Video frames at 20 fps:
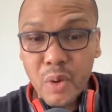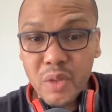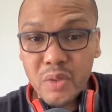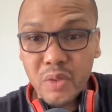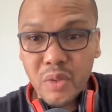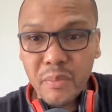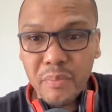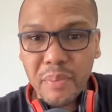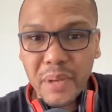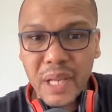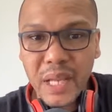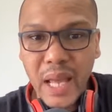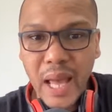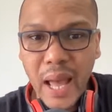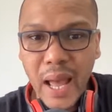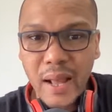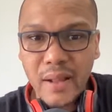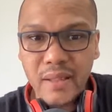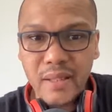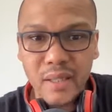which will
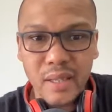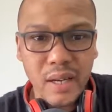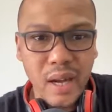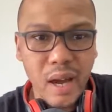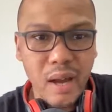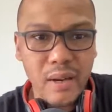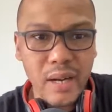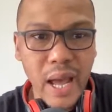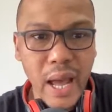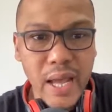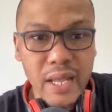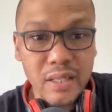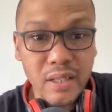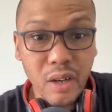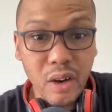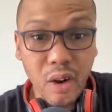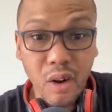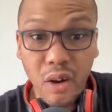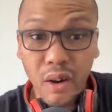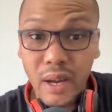be at around
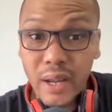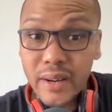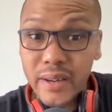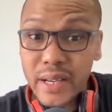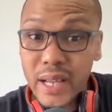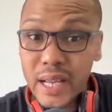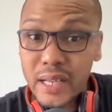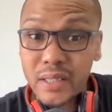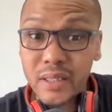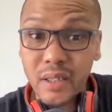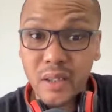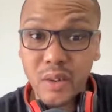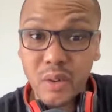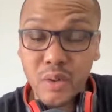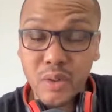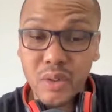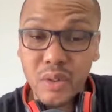8 o'clock, and that is a